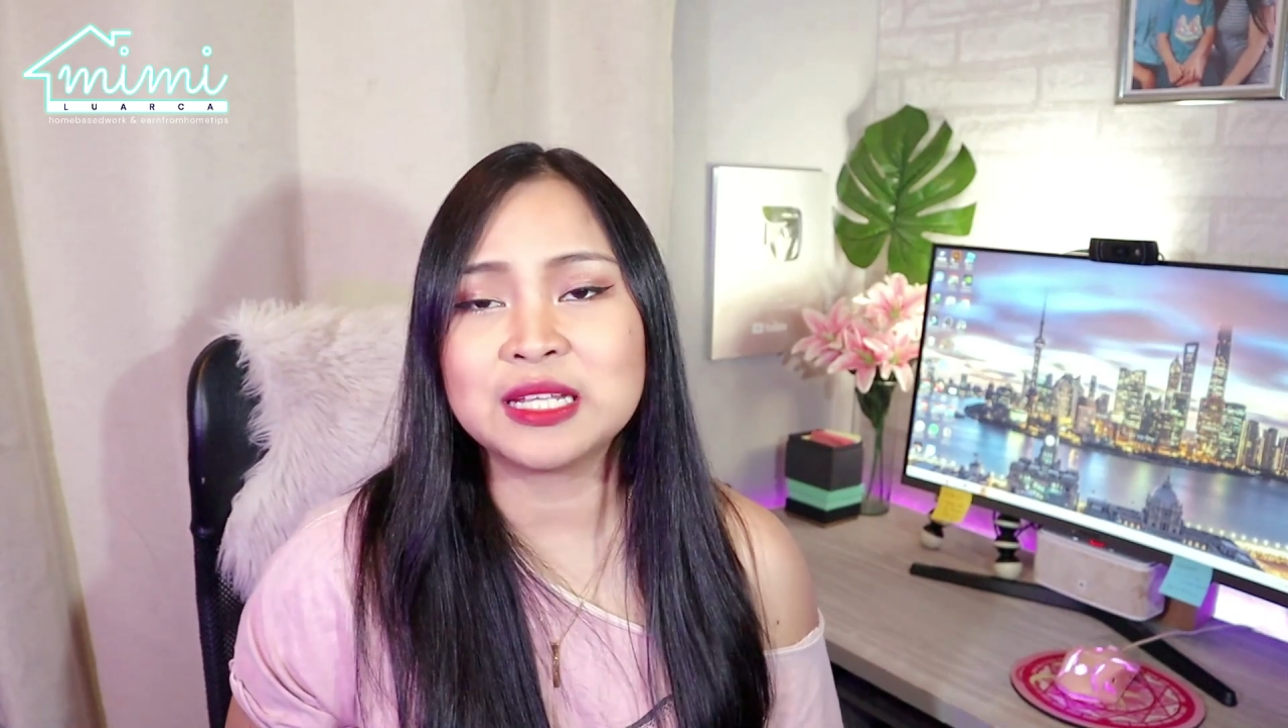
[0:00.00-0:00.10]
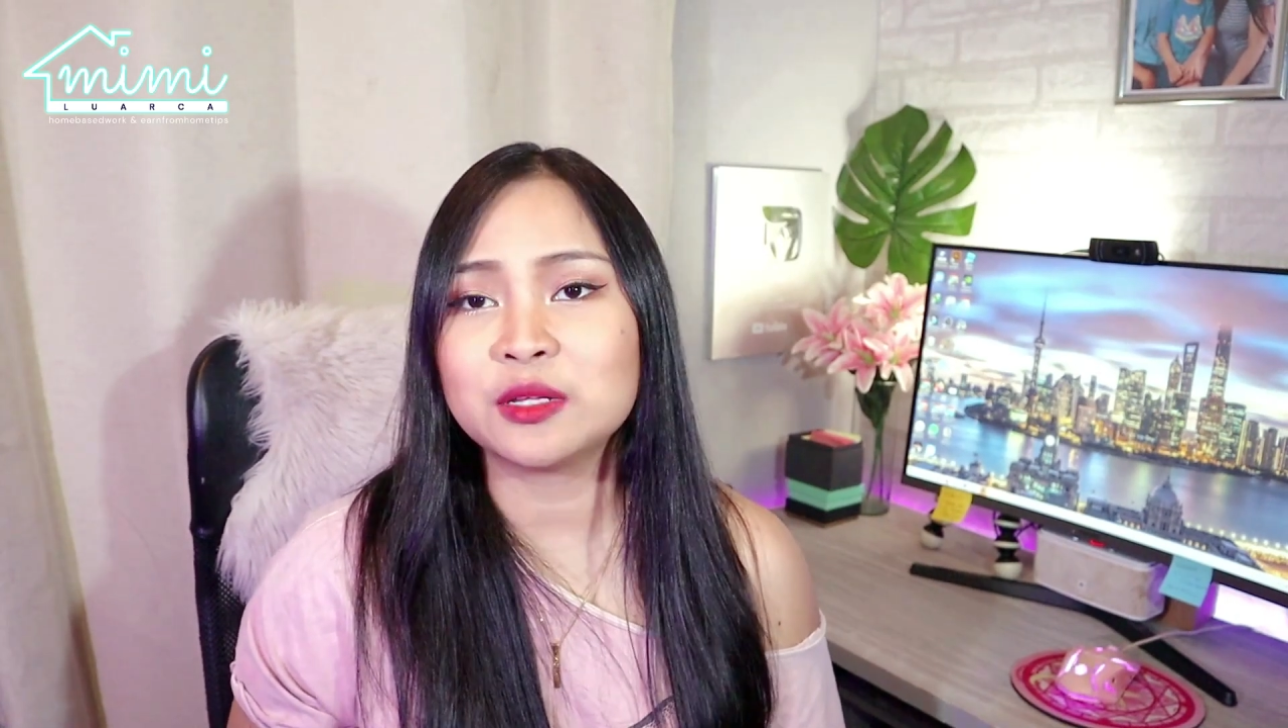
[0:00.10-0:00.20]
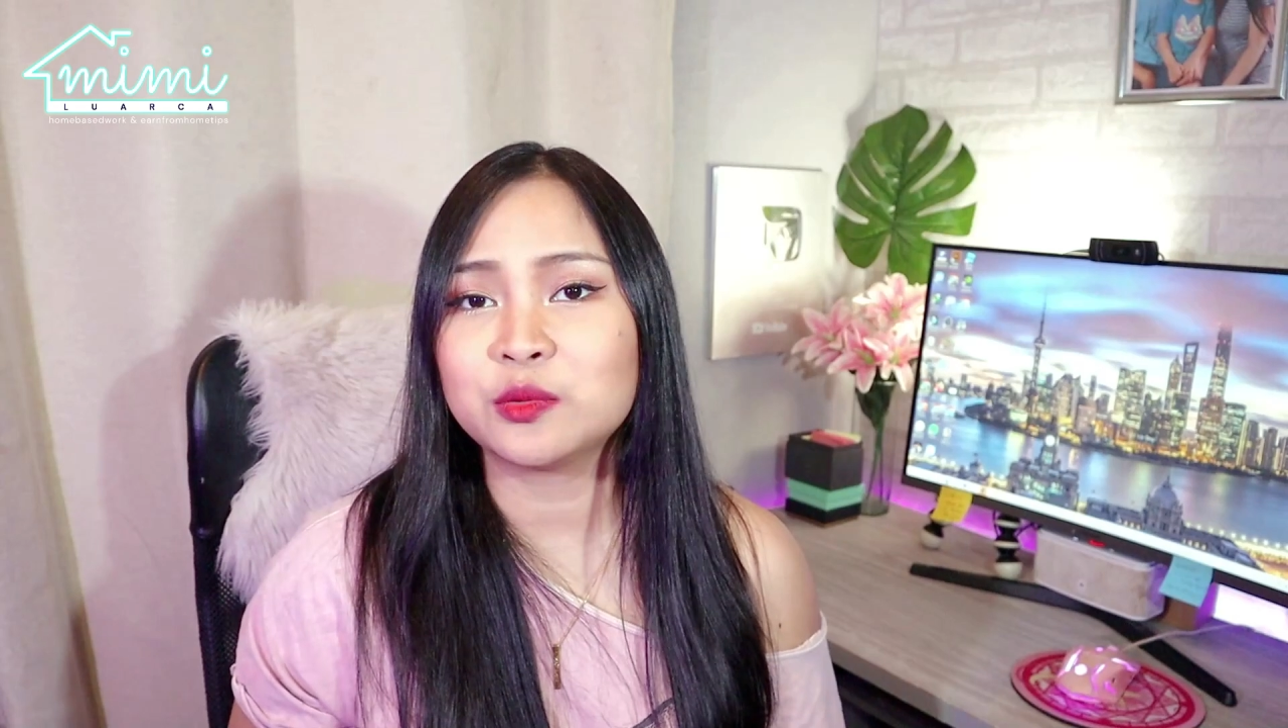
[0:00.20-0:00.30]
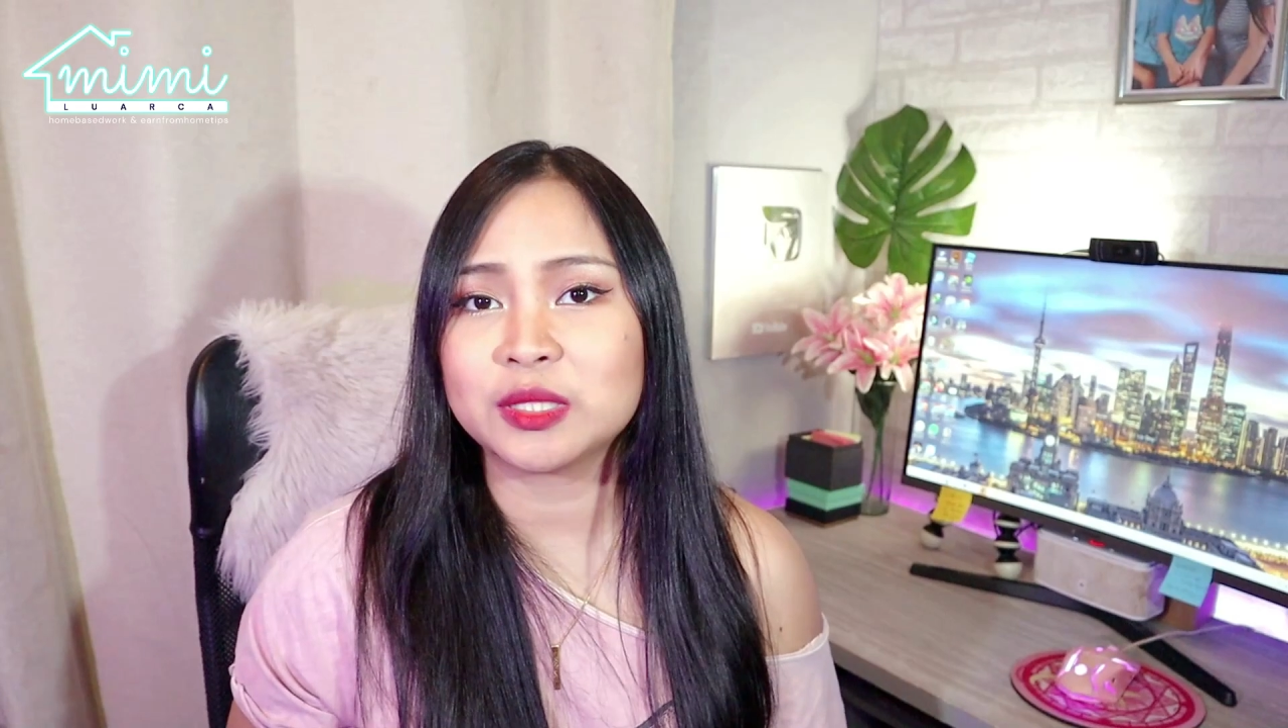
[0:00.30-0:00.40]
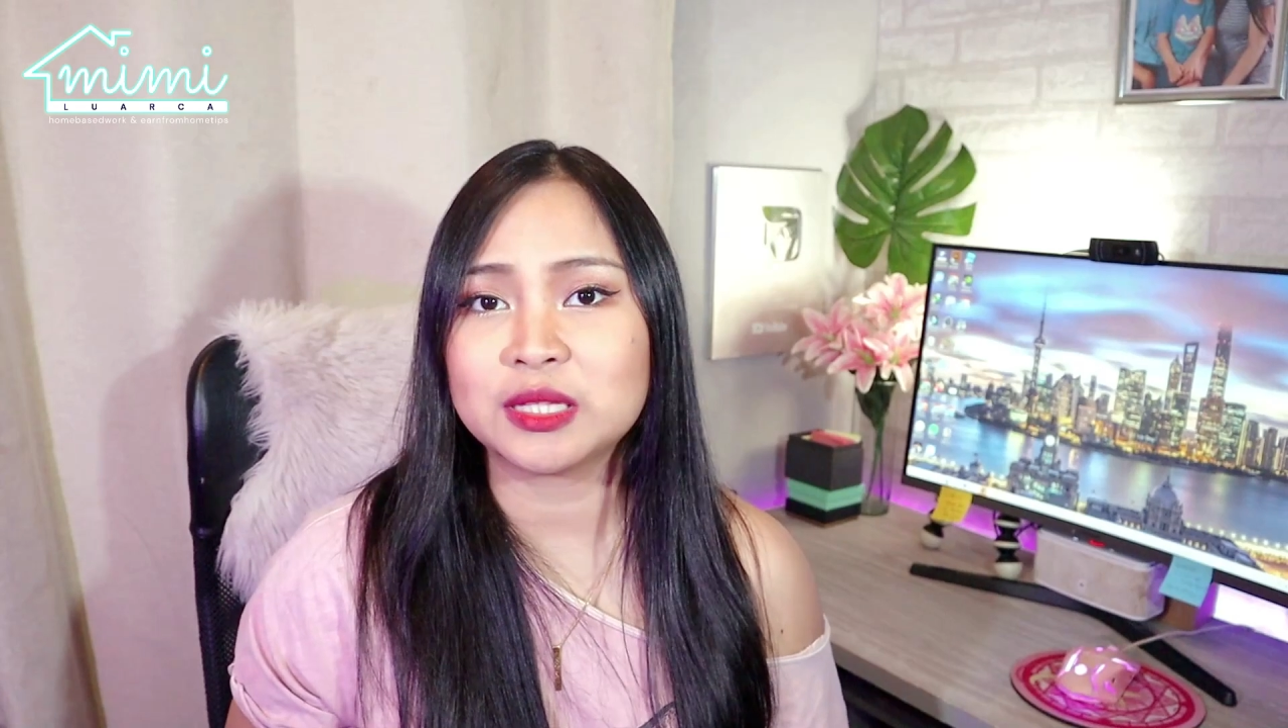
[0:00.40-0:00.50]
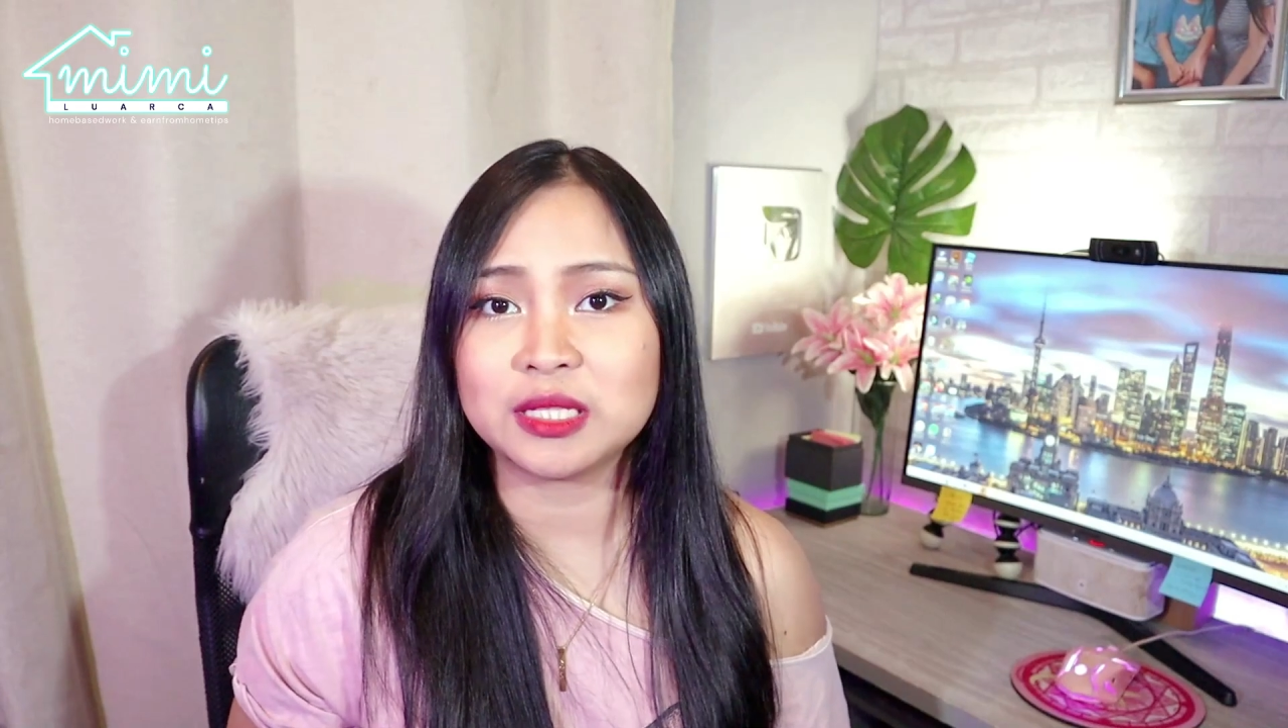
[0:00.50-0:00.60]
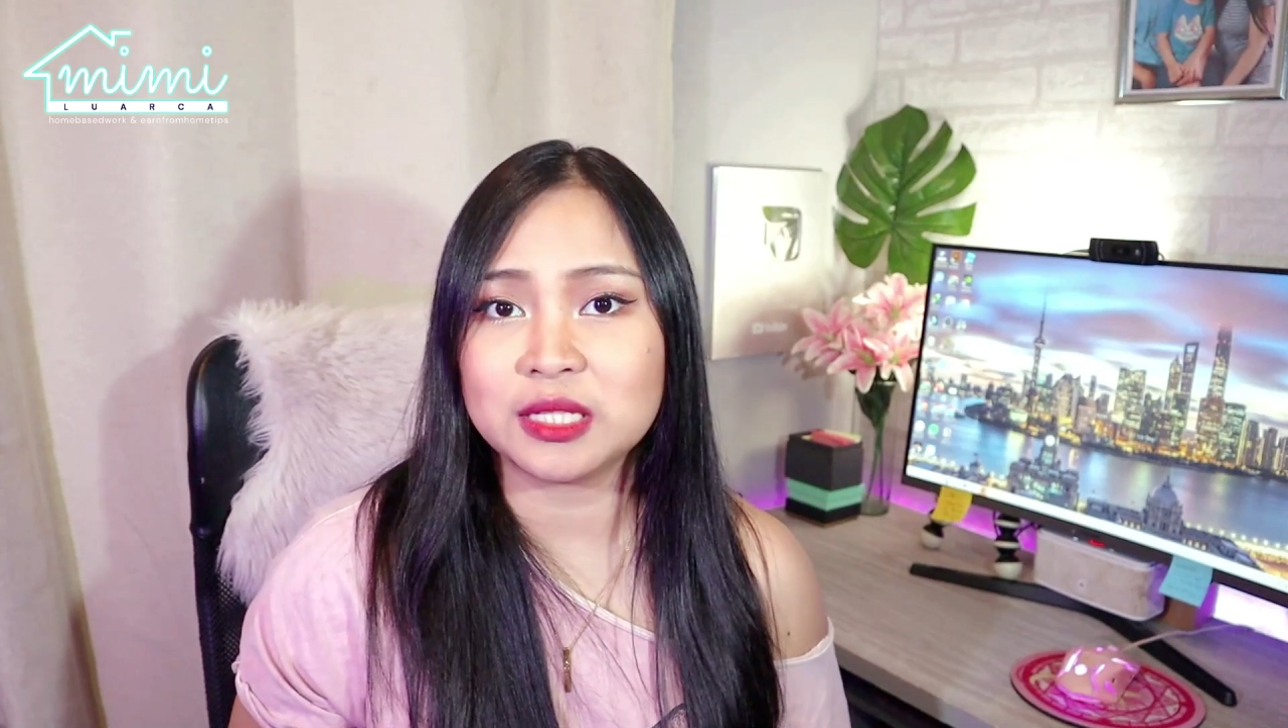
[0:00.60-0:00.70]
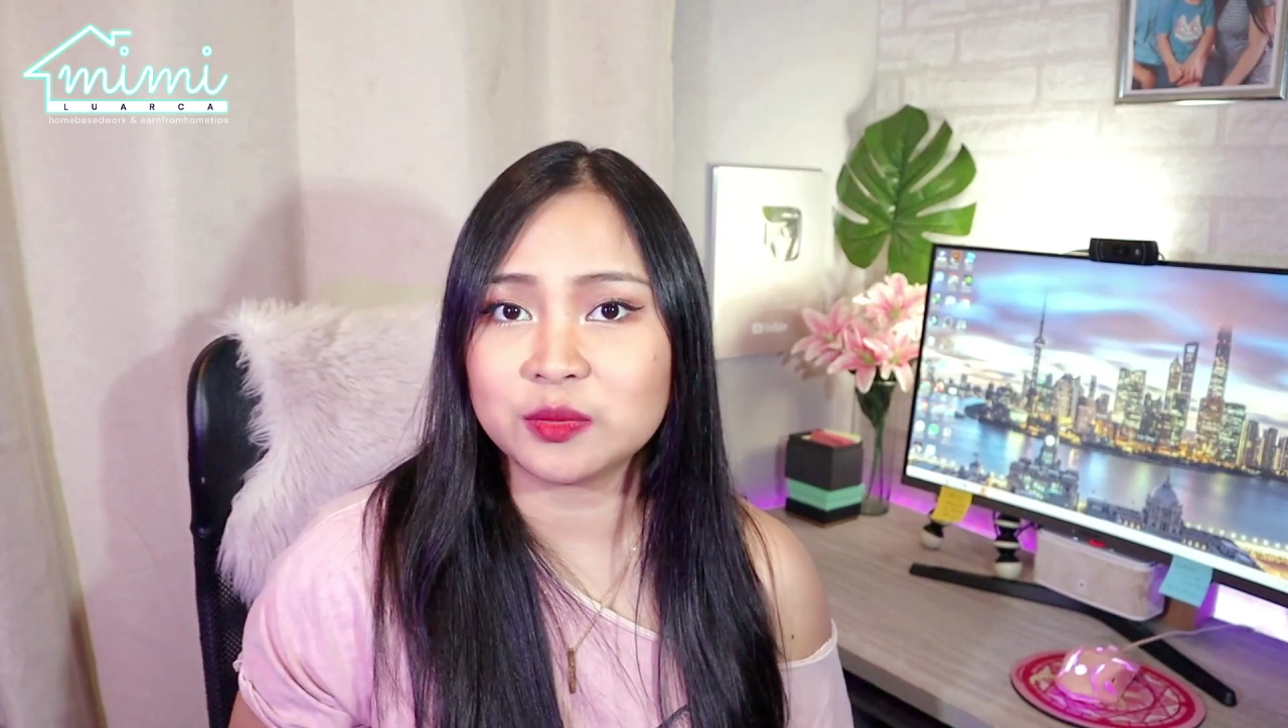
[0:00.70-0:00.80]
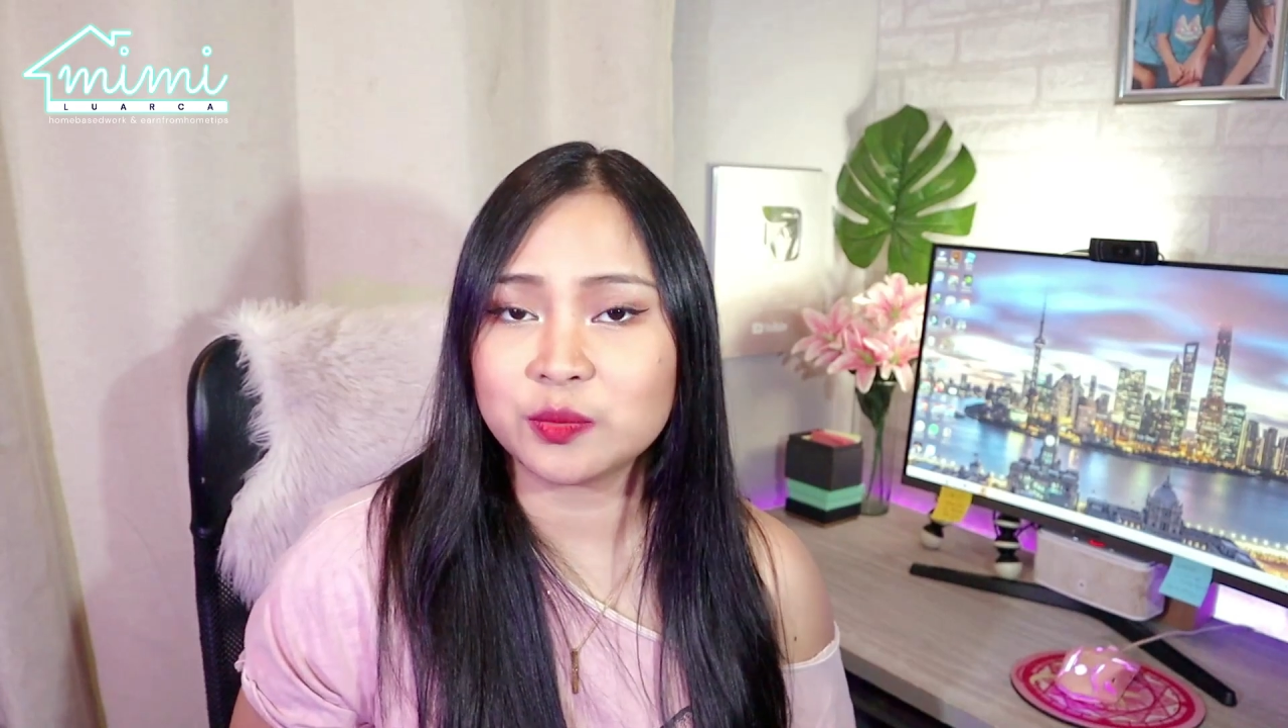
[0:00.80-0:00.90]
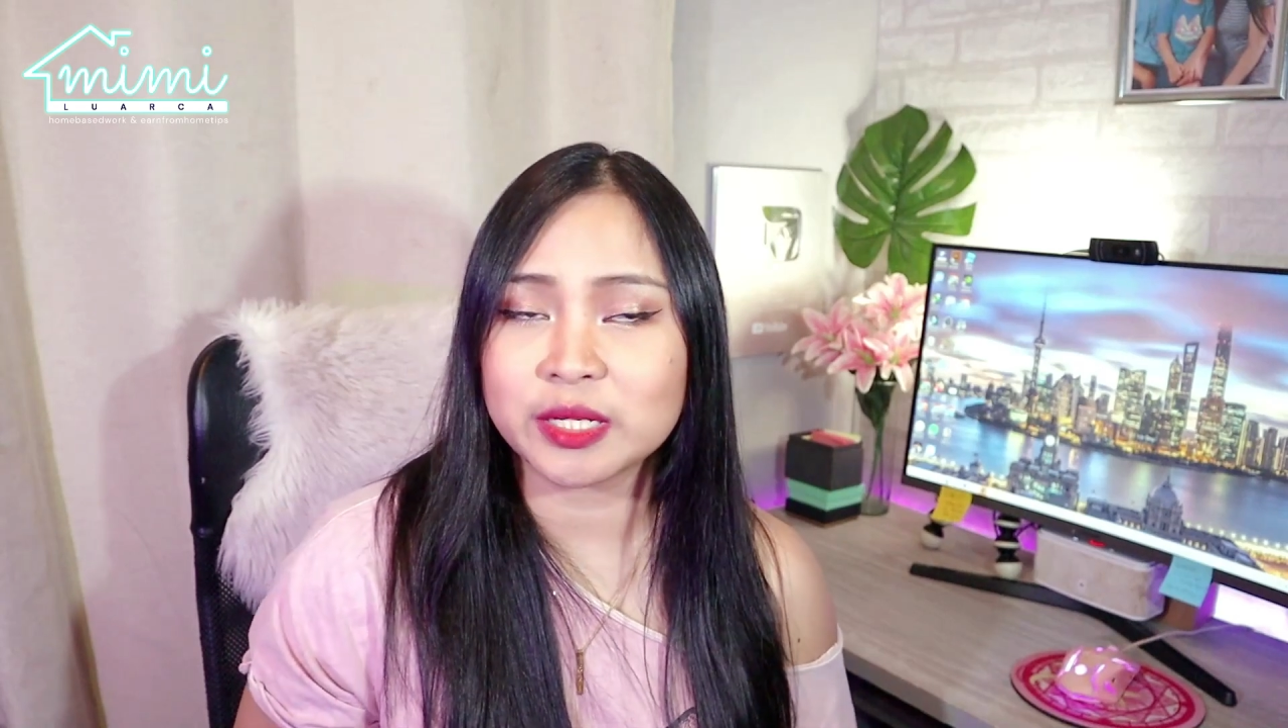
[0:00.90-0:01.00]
out what didn't